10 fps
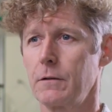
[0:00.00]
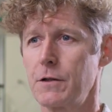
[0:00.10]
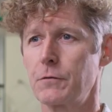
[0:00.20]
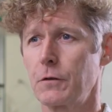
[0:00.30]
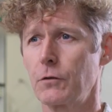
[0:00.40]

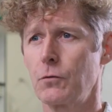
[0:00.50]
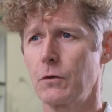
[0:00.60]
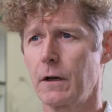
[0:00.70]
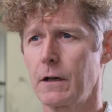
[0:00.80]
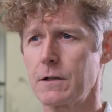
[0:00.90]
different
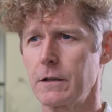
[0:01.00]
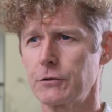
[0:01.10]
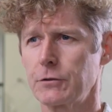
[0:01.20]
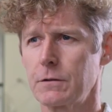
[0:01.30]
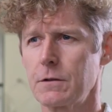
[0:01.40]

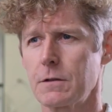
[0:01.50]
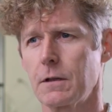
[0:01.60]
organisations,